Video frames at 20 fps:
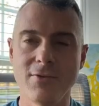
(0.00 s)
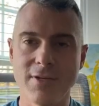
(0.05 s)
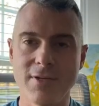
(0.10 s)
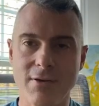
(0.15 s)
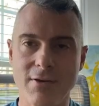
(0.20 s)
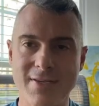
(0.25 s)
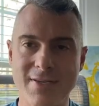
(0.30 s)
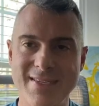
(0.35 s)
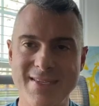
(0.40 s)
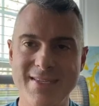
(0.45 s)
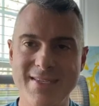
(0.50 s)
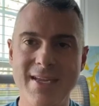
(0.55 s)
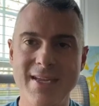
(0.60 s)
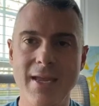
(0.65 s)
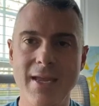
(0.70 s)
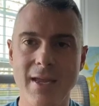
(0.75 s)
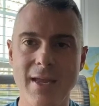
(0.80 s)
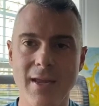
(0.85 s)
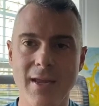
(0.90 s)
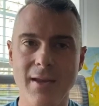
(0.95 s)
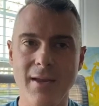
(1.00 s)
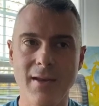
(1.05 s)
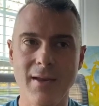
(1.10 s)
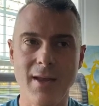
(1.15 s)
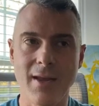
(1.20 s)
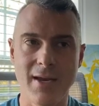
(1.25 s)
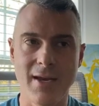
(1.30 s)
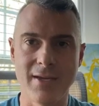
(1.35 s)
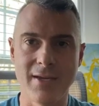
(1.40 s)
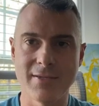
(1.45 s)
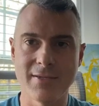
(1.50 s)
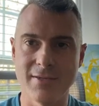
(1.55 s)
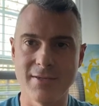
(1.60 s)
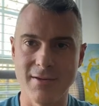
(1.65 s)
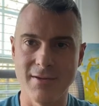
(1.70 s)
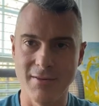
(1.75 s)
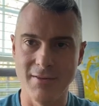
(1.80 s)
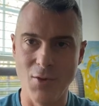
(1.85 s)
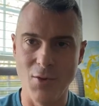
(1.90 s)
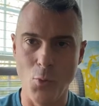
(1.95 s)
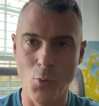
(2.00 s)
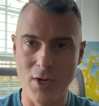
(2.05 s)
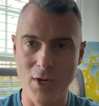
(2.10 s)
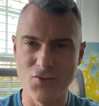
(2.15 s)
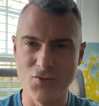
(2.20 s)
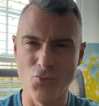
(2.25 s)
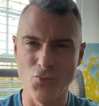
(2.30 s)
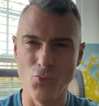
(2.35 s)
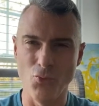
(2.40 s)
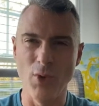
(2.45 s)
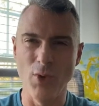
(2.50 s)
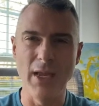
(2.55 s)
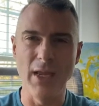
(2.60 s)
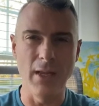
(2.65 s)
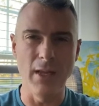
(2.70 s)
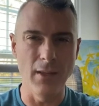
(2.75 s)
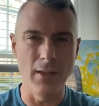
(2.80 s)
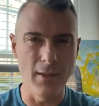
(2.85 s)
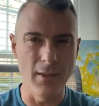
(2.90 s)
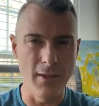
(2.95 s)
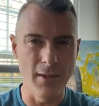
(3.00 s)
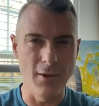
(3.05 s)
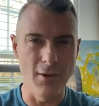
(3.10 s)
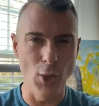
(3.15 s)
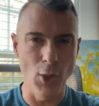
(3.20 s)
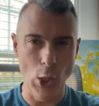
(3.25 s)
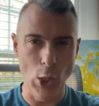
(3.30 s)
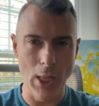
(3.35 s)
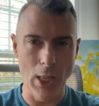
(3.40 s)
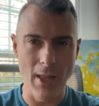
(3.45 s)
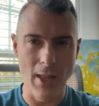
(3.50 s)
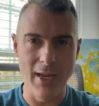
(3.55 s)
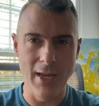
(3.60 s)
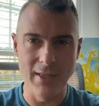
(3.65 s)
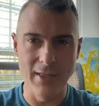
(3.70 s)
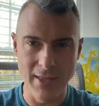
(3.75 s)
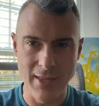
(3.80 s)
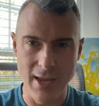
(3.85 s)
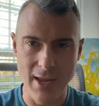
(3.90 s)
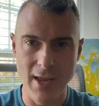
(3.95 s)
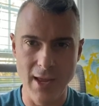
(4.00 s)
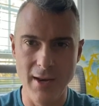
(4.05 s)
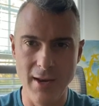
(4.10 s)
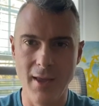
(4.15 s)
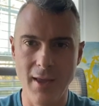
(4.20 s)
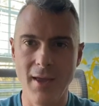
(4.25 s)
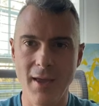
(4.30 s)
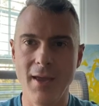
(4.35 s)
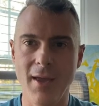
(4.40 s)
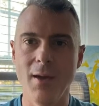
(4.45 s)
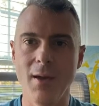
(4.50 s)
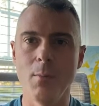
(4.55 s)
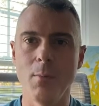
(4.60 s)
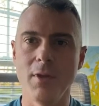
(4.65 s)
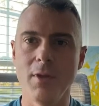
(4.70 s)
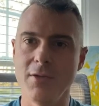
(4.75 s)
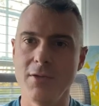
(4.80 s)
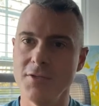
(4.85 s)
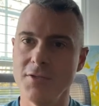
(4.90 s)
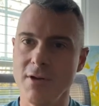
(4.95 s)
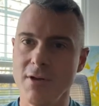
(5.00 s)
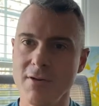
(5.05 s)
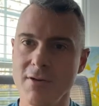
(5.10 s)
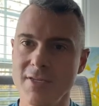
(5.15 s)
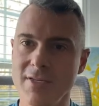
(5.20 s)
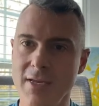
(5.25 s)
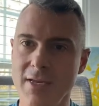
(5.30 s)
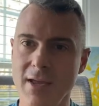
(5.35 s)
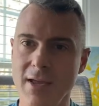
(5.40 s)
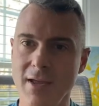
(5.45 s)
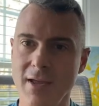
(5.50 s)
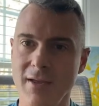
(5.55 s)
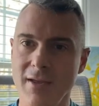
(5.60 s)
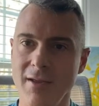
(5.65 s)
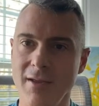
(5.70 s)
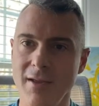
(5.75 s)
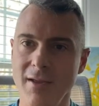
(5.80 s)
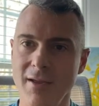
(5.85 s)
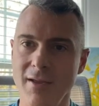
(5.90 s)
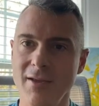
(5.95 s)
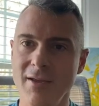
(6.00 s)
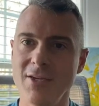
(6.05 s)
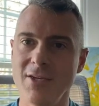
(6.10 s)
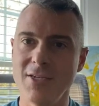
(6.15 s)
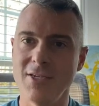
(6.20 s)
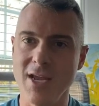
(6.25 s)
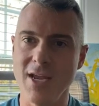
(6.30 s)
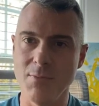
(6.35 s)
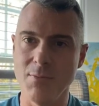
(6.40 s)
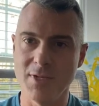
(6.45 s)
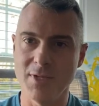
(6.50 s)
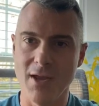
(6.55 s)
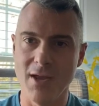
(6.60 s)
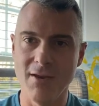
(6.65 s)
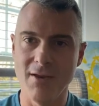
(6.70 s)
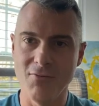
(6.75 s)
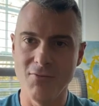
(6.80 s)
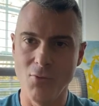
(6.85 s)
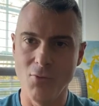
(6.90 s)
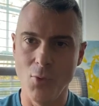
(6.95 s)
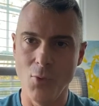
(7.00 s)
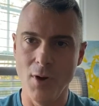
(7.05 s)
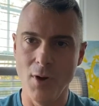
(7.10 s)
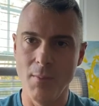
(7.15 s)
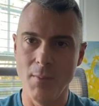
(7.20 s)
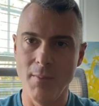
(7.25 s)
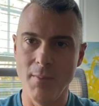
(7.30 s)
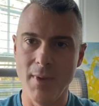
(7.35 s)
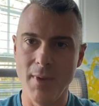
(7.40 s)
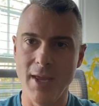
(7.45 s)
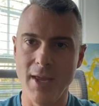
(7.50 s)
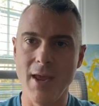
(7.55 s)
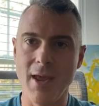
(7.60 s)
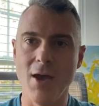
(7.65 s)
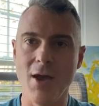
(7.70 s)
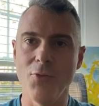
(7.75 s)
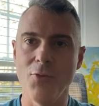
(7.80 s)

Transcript: you start seeing not necessarily what it's really gonna look like at the end, but you start seeing shapes kind of form and